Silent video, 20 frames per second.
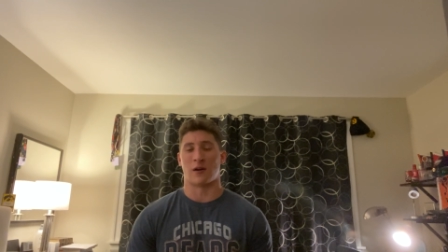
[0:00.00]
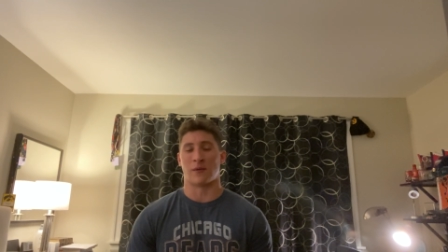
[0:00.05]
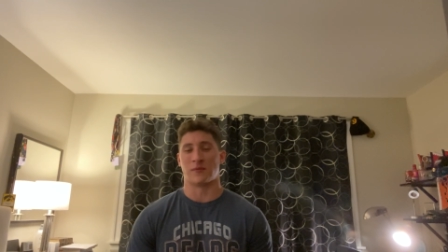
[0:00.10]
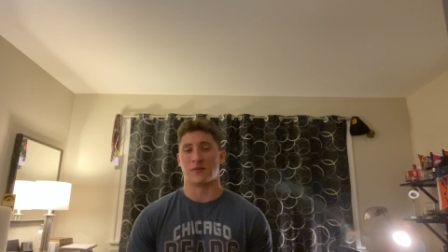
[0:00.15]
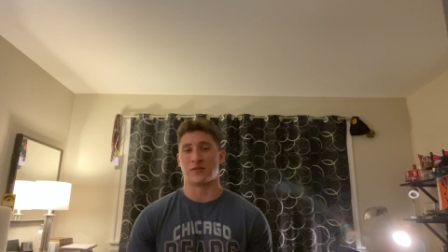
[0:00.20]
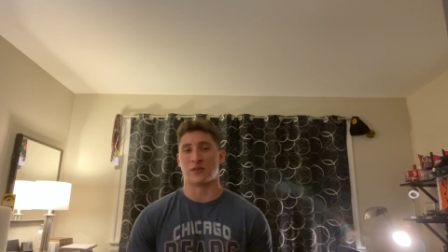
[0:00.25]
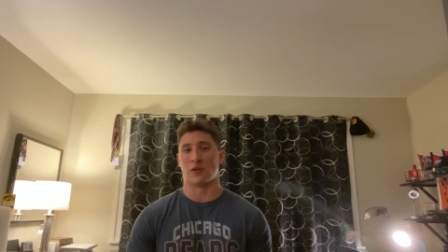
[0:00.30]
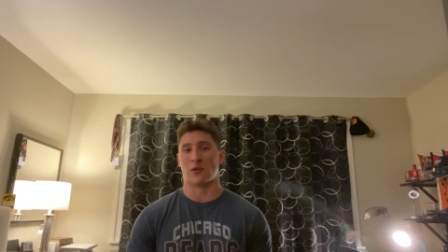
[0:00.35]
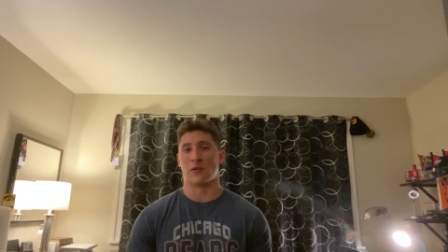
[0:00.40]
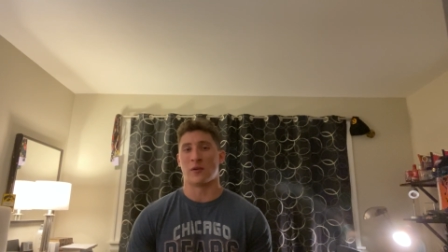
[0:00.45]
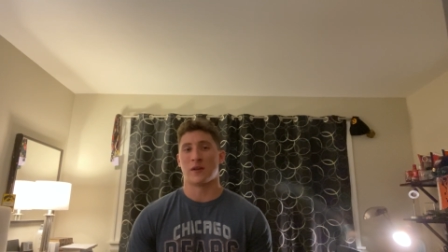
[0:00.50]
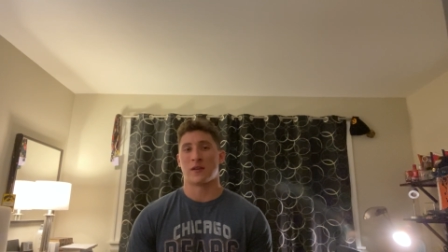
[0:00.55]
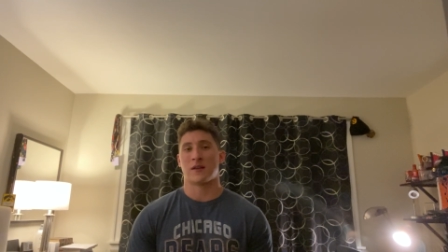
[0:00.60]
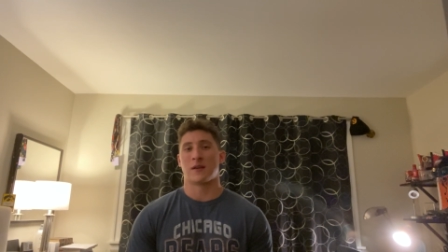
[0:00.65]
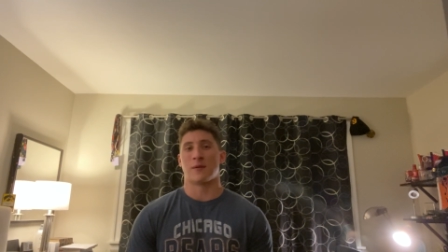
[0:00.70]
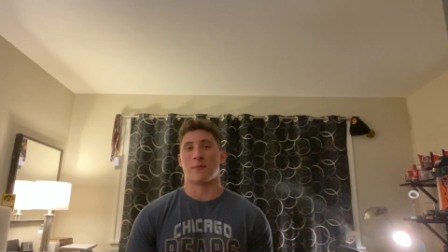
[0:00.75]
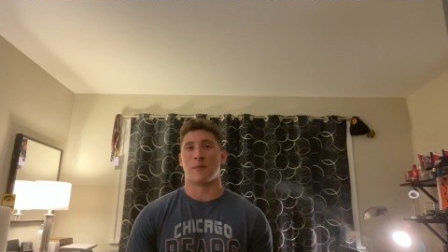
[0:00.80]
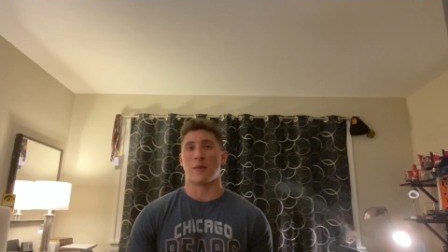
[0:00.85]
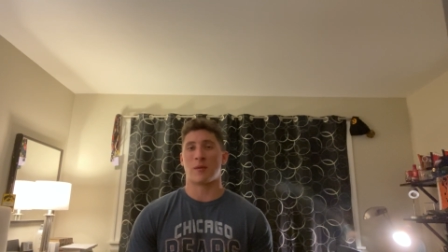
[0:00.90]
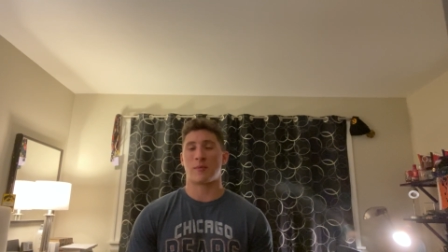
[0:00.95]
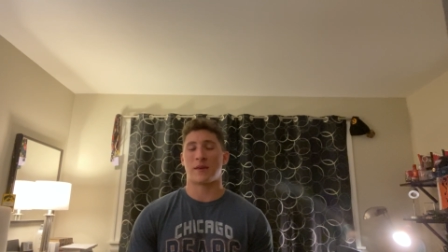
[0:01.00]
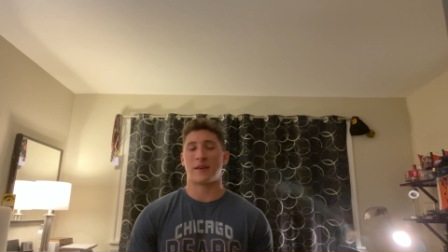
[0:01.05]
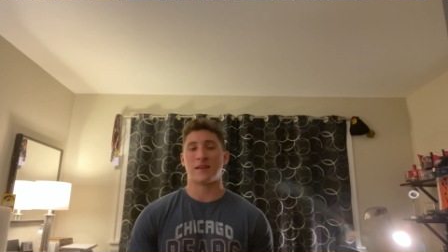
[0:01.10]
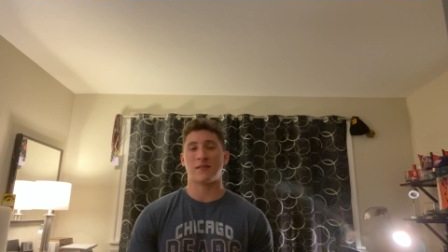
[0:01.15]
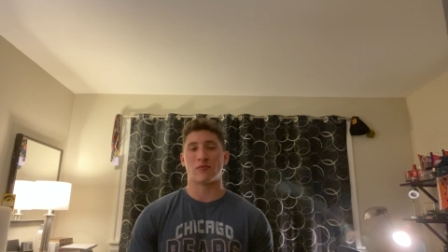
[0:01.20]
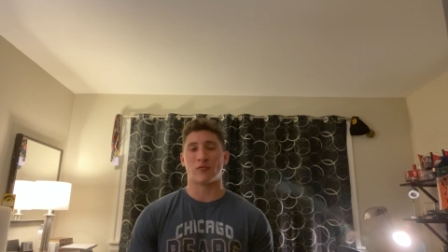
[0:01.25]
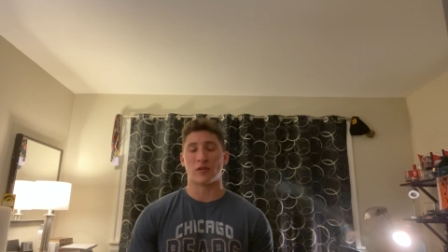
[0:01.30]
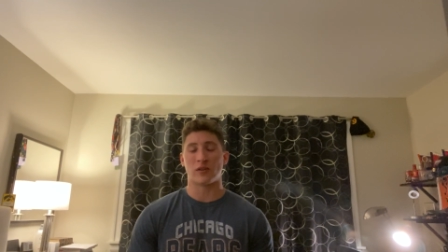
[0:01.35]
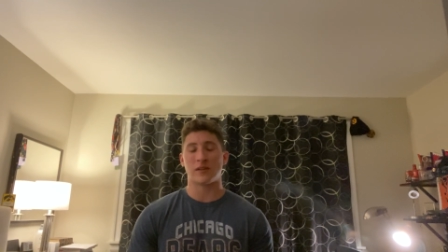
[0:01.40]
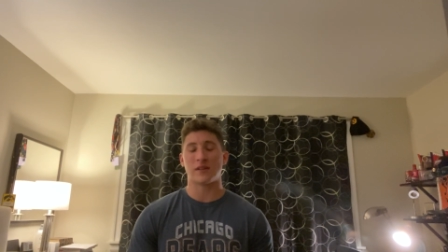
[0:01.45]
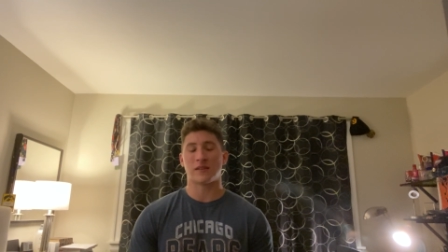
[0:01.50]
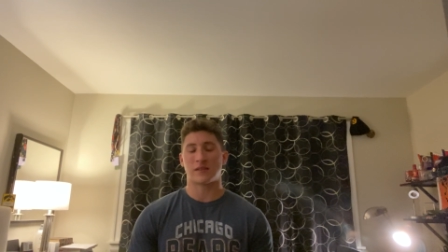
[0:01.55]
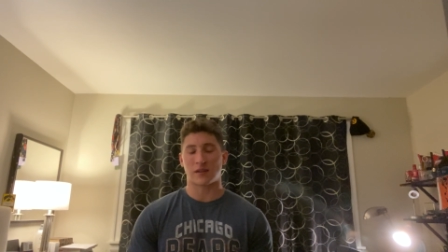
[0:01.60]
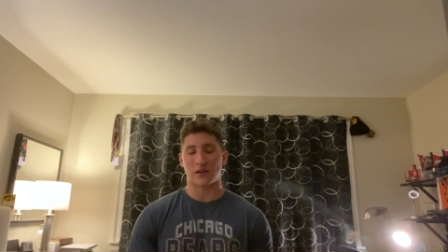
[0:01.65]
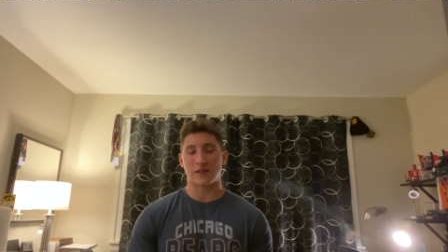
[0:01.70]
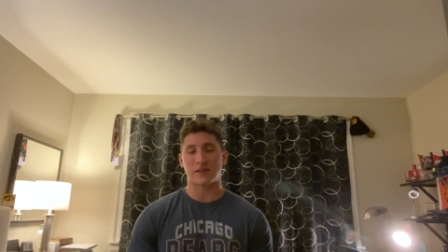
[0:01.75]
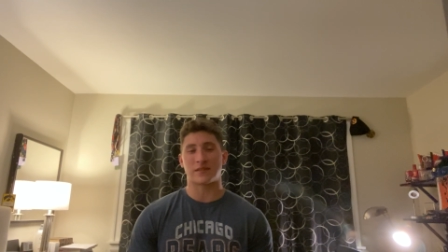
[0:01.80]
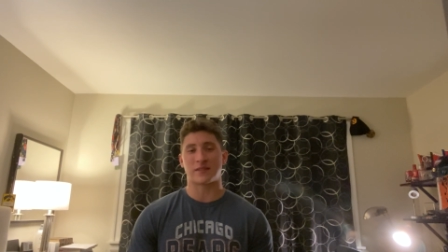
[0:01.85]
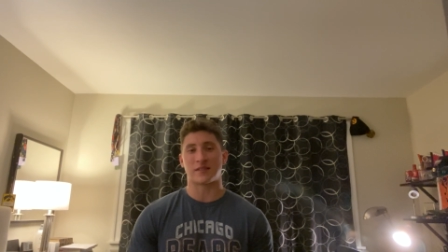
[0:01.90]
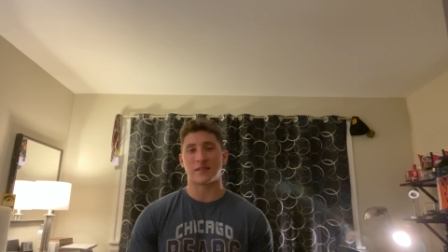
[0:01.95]
So maybe he really
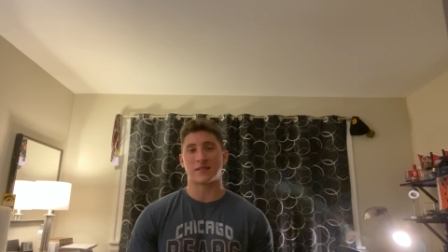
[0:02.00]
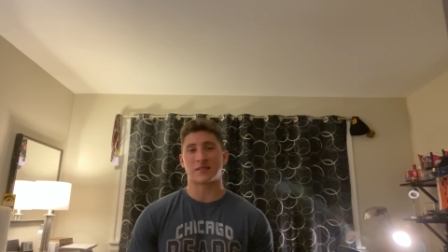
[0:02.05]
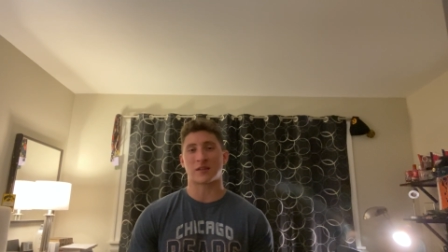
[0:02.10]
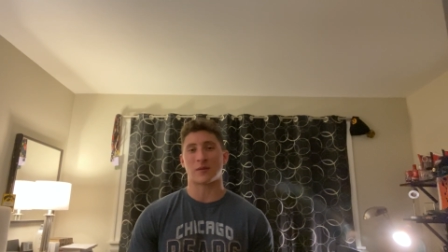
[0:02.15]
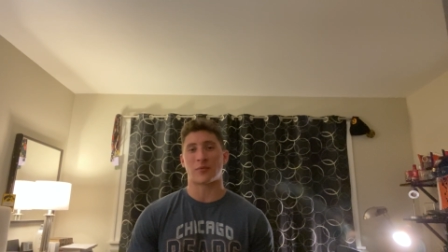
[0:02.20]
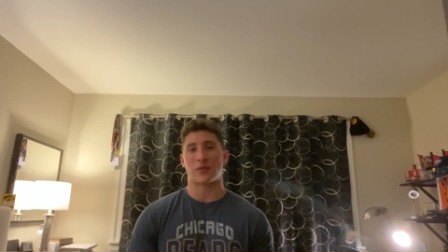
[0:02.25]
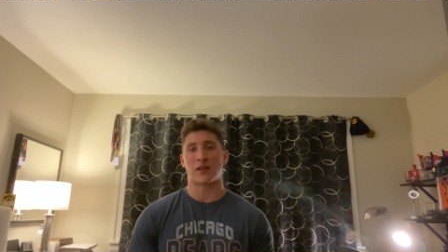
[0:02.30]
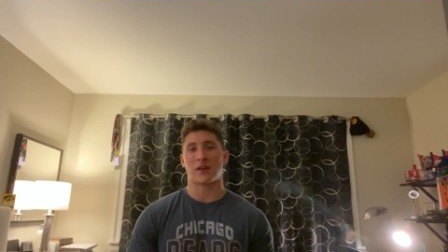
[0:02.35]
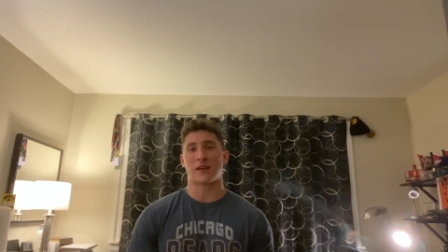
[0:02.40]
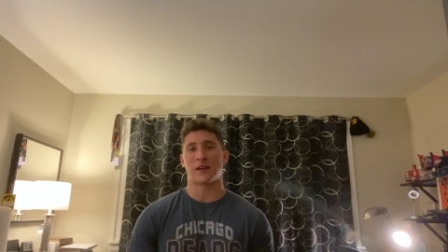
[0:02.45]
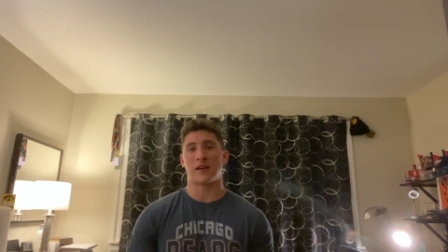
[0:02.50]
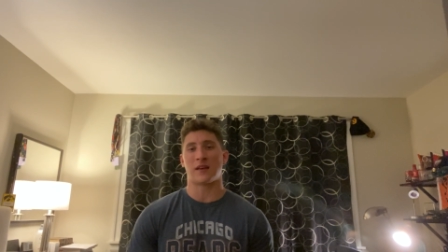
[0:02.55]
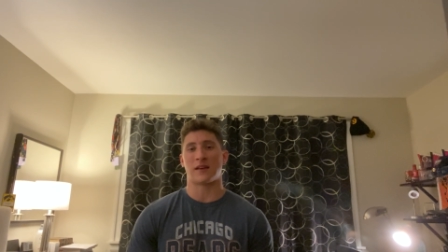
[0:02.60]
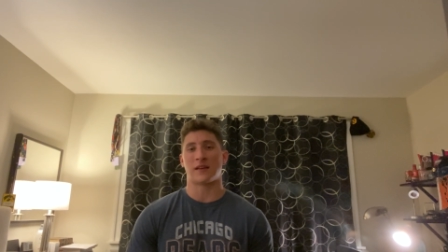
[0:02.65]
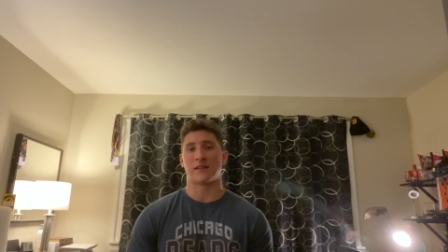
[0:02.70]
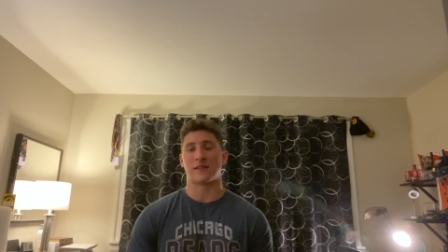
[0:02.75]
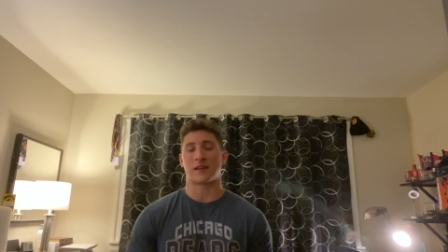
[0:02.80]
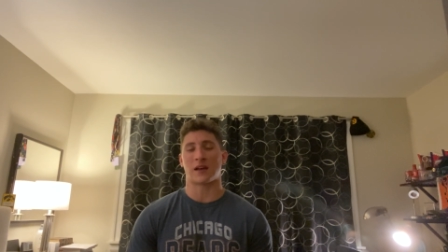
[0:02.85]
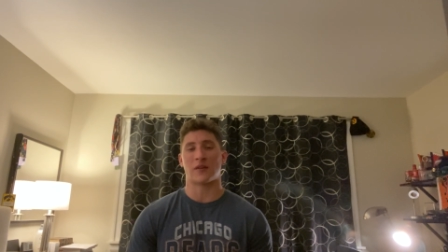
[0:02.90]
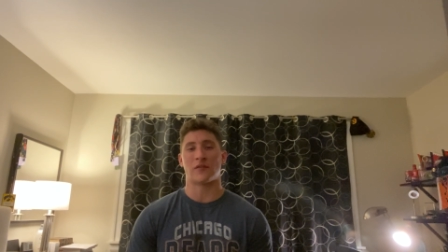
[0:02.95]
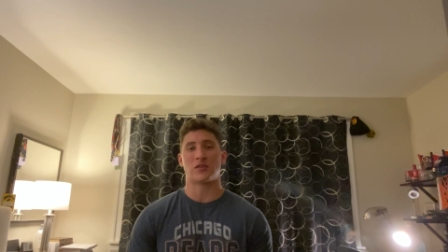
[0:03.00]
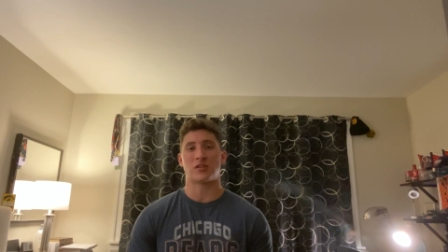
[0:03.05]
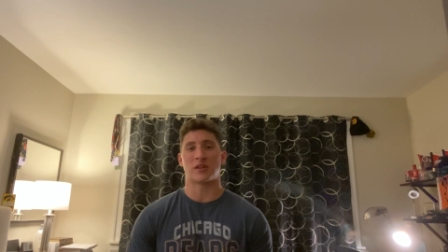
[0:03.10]
does see something in Tevin